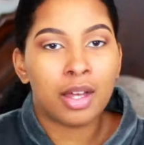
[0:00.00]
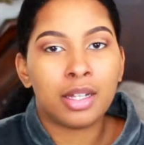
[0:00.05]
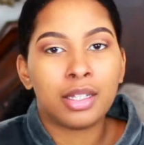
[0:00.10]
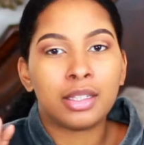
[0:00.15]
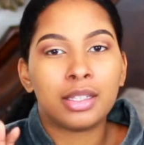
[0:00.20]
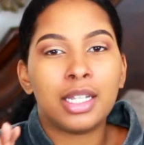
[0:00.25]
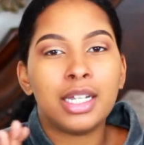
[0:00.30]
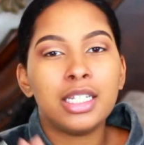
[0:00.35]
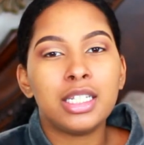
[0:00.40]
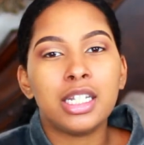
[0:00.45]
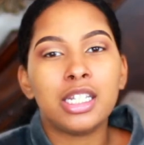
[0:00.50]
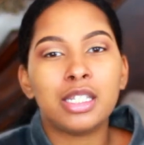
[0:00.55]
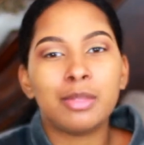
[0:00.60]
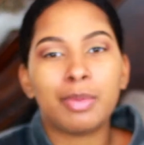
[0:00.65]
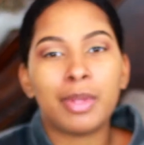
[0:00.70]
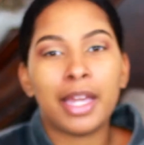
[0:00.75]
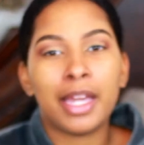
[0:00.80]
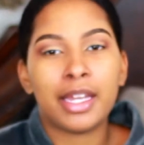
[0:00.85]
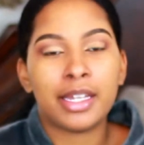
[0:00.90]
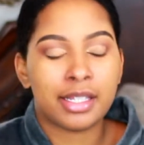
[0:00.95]
Let's just
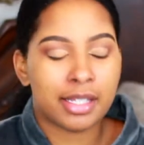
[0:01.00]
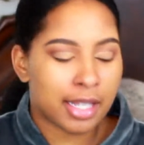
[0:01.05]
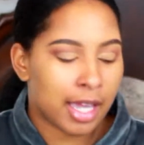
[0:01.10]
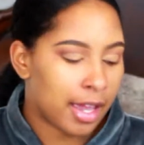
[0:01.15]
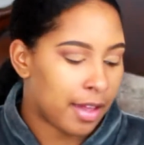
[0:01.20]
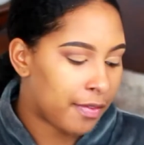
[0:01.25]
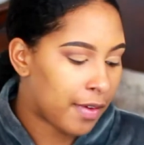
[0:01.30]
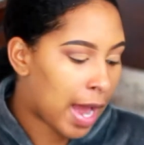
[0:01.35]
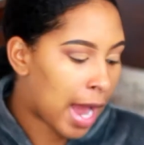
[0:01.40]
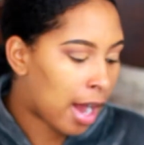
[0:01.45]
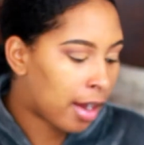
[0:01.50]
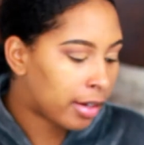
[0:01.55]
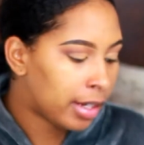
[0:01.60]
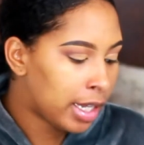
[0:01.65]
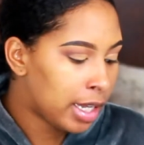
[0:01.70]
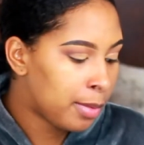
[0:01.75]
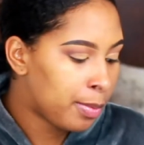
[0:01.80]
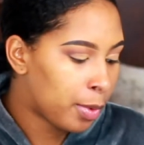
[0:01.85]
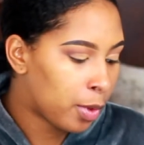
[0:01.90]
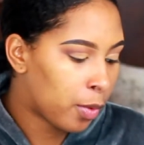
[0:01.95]
play it safe. I'll
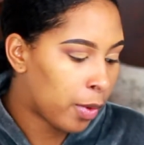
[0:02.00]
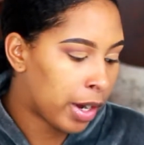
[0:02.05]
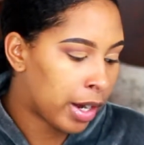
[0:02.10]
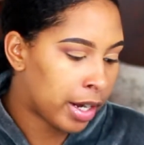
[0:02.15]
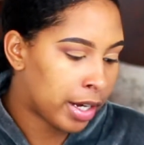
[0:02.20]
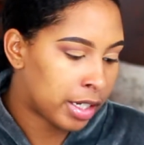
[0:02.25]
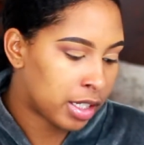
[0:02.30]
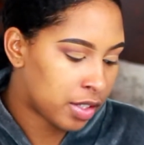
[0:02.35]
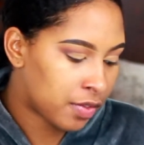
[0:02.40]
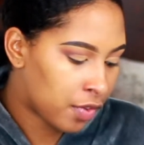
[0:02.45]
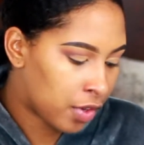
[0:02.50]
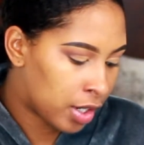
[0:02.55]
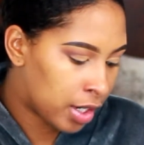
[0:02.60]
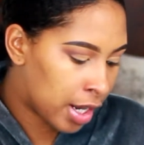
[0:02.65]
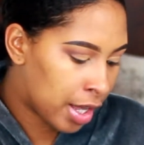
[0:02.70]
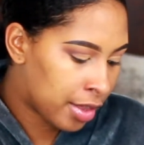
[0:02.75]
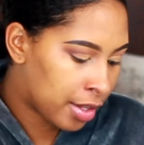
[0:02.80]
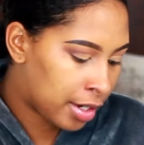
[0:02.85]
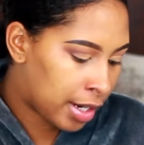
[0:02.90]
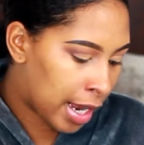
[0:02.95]
keep Aquarius for
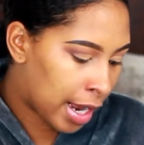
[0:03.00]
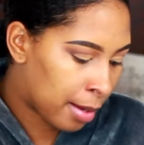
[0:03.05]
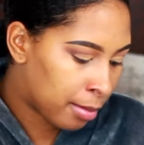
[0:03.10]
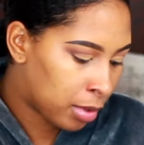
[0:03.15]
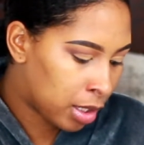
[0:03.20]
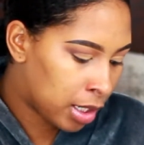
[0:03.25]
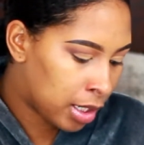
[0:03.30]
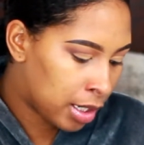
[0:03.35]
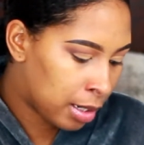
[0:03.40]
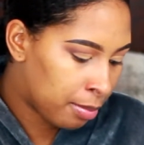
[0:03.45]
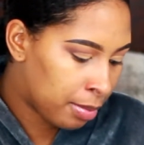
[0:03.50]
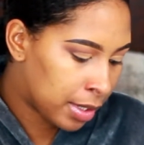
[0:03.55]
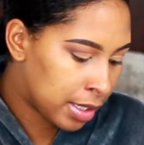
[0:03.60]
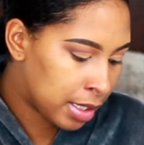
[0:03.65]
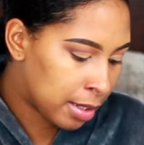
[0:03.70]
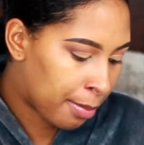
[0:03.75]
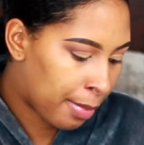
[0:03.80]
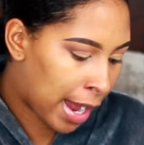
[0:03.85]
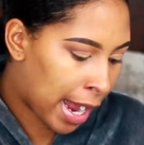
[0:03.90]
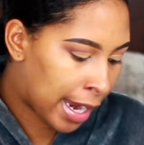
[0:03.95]
another day. I'm going to dip
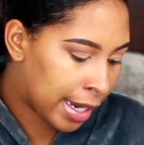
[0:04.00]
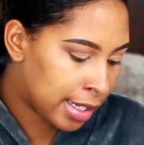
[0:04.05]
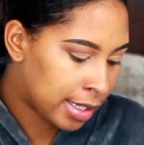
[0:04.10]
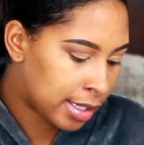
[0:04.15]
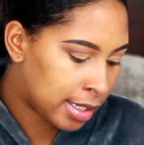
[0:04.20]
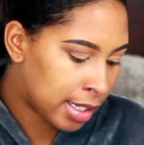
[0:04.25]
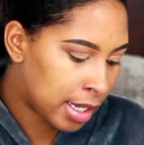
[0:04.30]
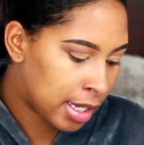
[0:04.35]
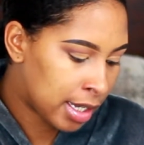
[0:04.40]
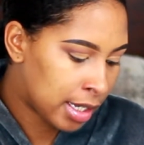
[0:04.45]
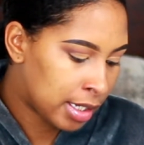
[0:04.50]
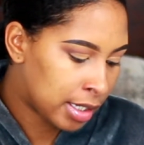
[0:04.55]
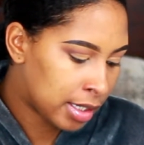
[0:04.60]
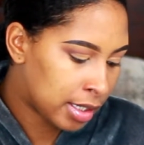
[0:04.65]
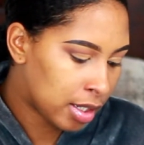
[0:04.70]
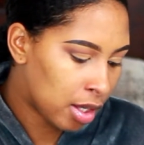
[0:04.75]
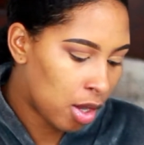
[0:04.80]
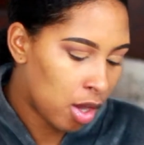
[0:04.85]
into Pisces